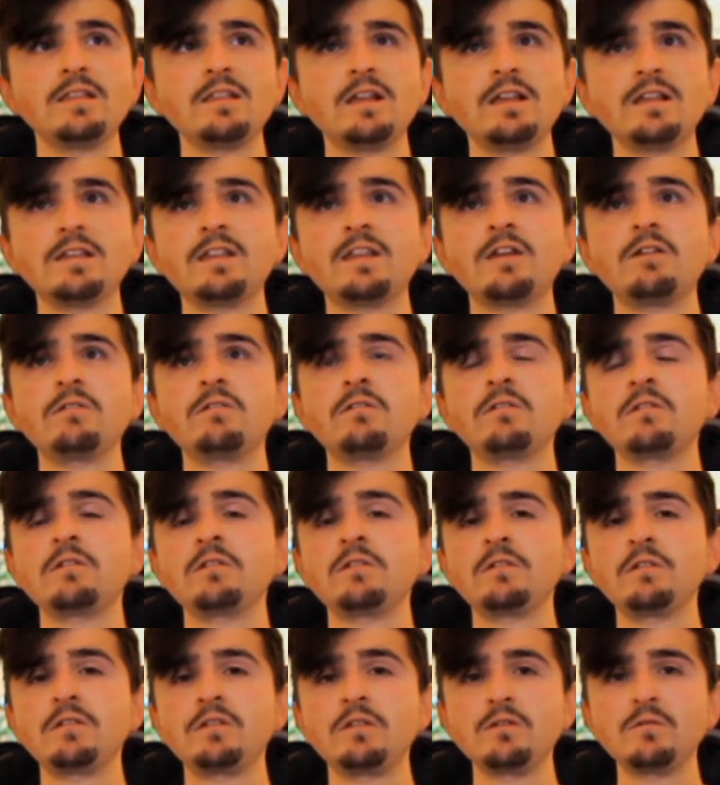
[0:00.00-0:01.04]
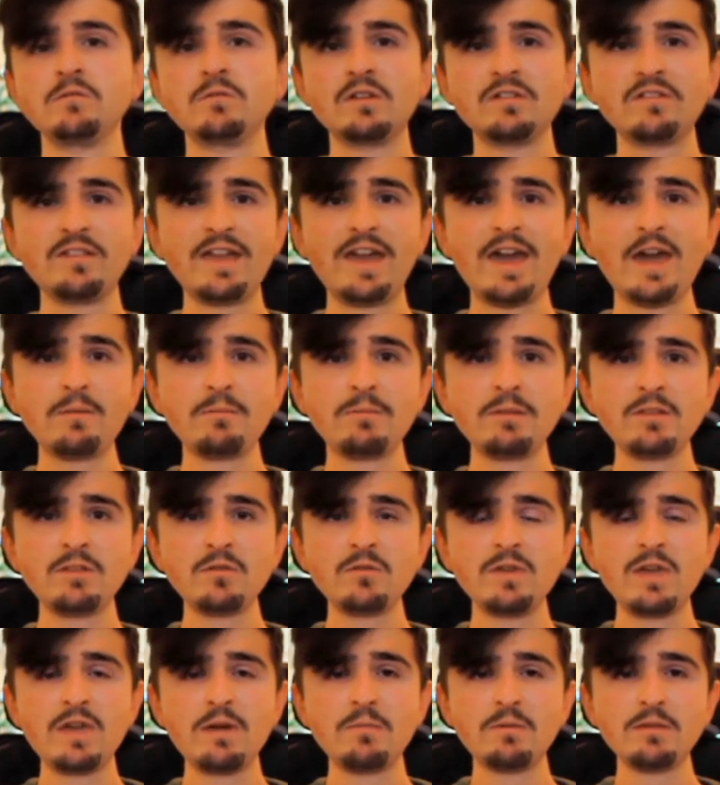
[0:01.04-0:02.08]
I don't know, you want to say Happy New
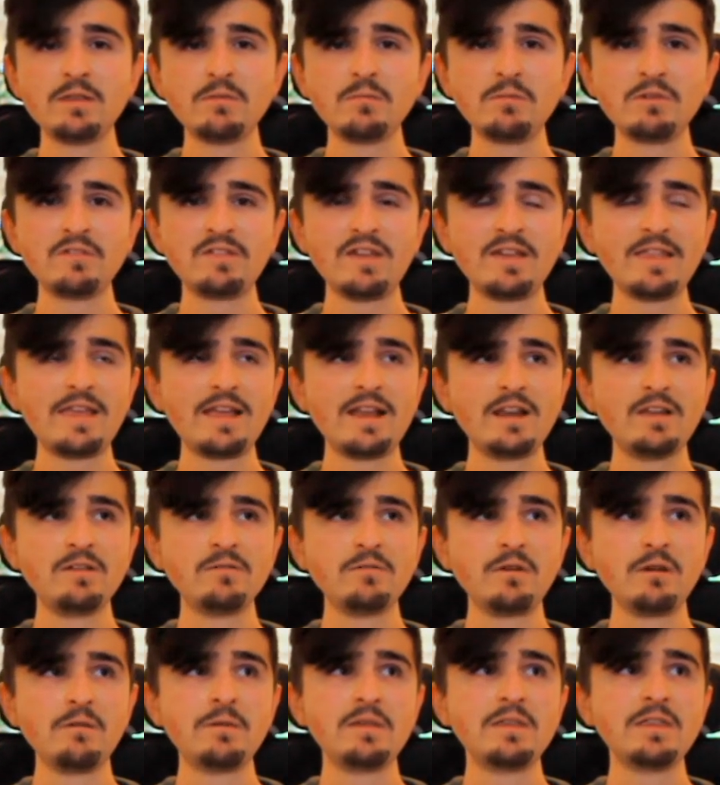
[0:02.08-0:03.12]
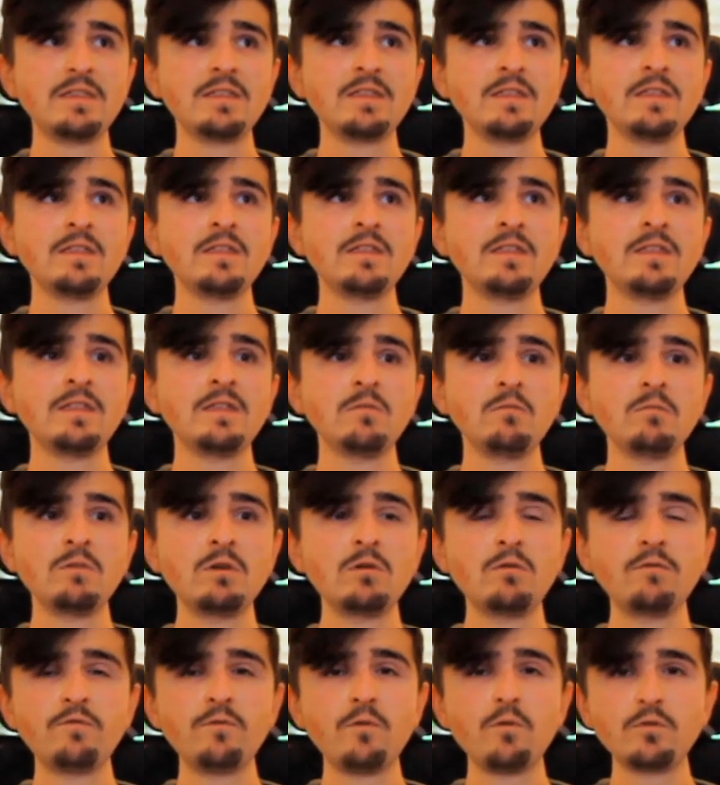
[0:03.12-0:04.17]
Year, but did we say that? Well, I mean, we all
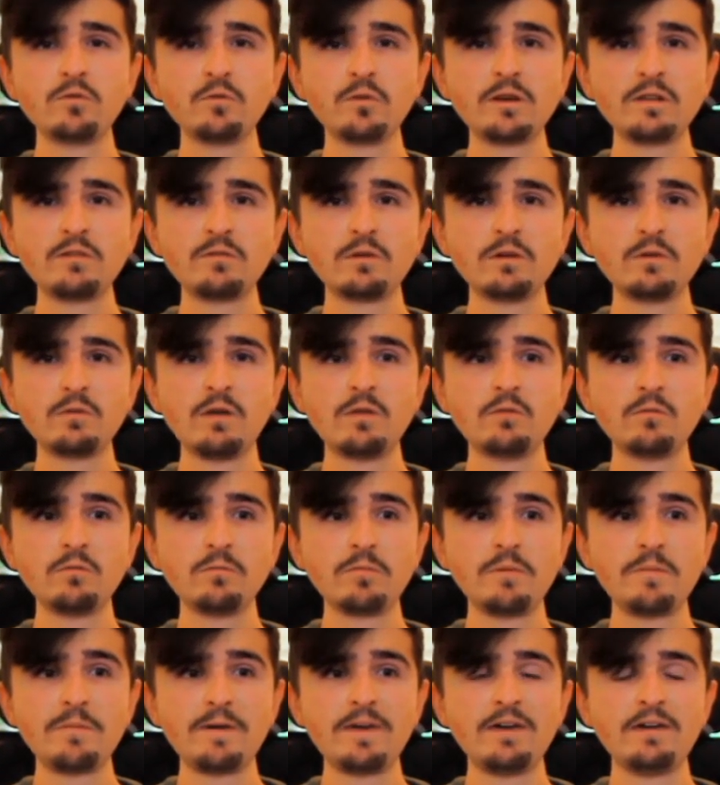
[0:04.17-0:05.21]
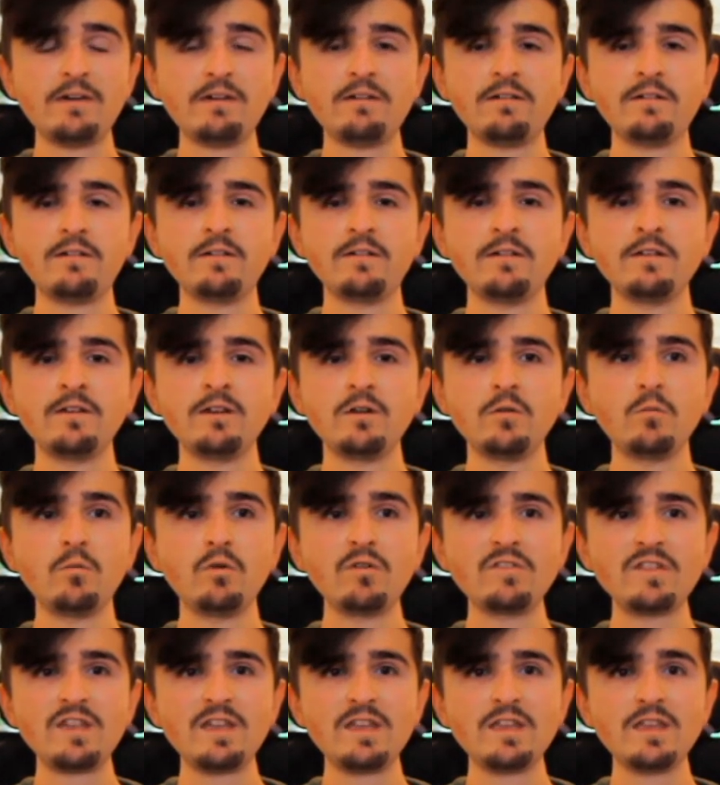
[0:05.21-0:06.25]
thought 2021 would be better.
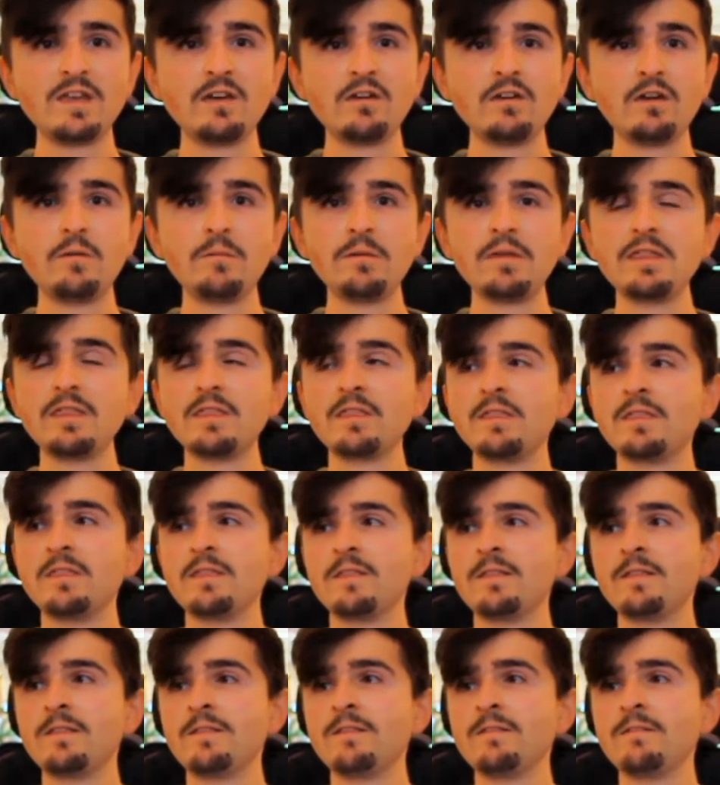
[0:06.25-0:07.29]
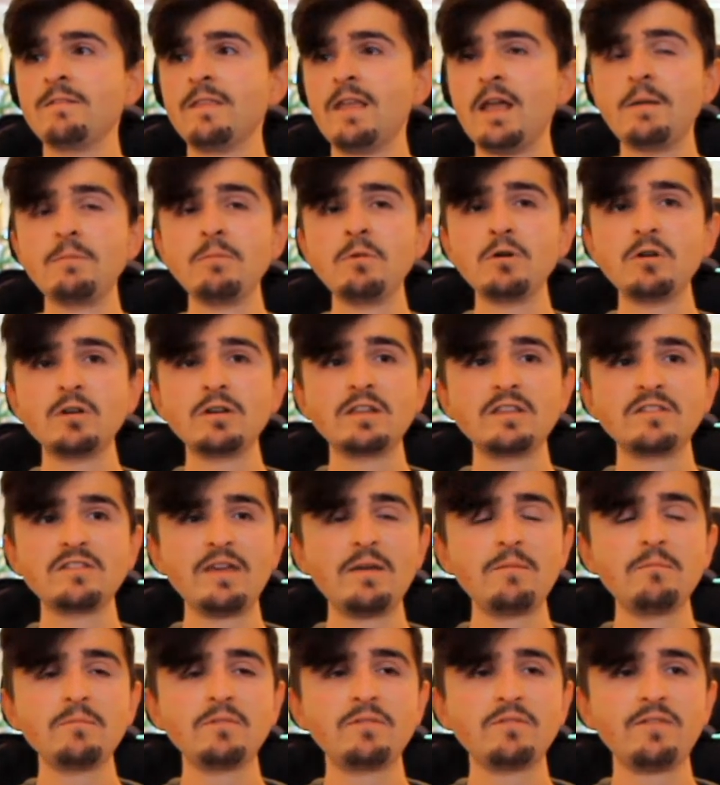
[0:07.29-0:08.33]
Was it? No. I mean, I'm not going to
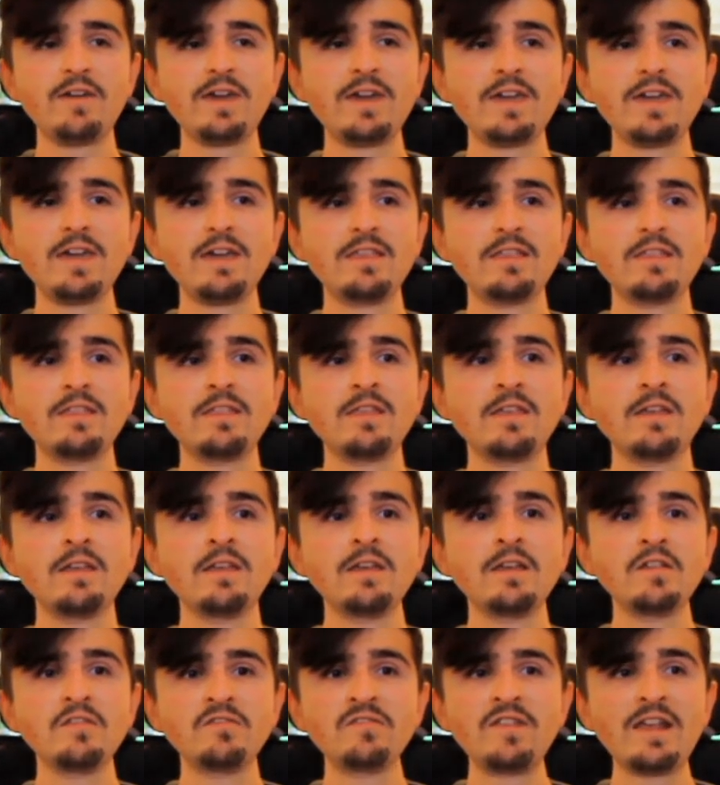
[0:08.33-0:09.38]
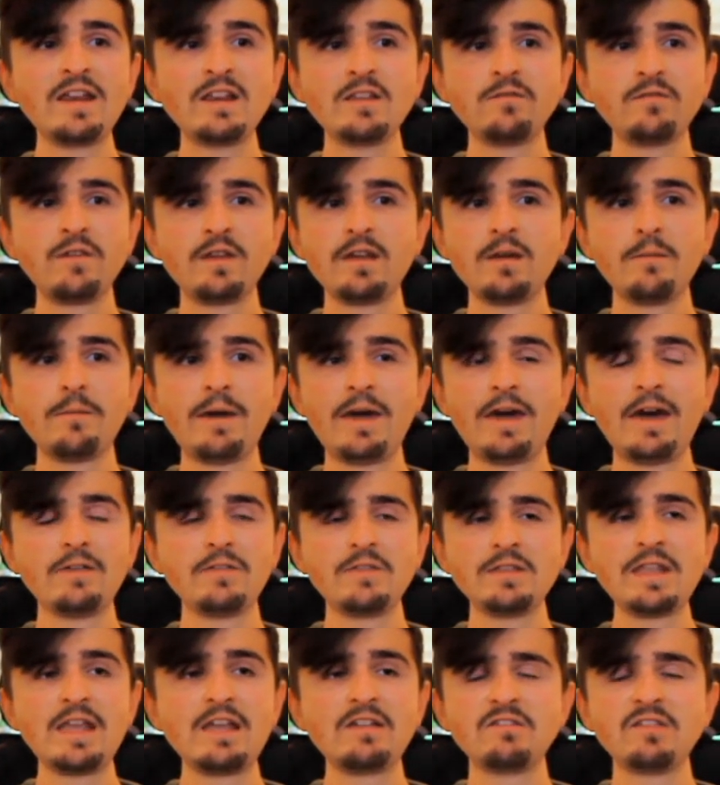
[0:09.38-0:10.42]
tempt fate and say anything about how the
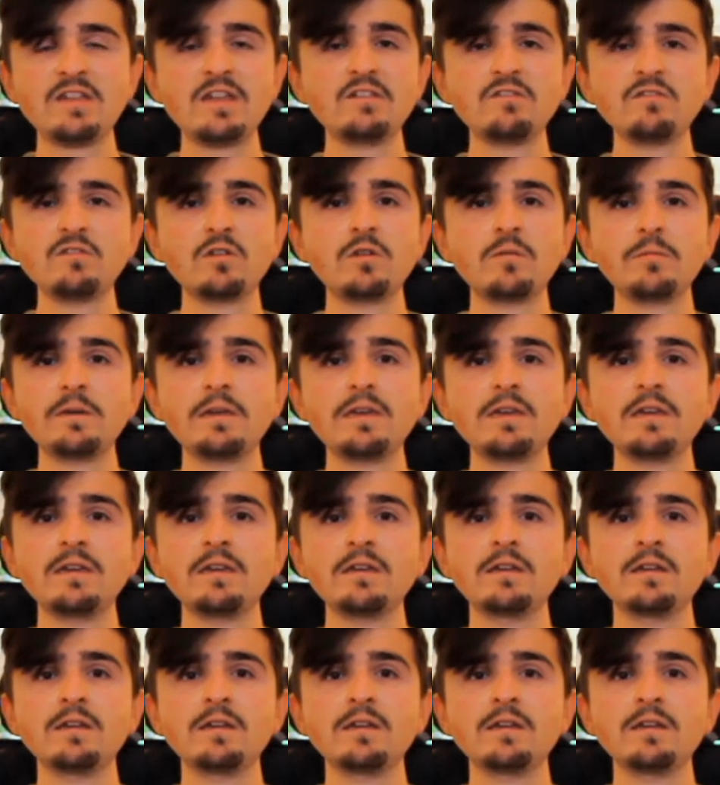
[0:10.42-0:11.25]
next year is going to be.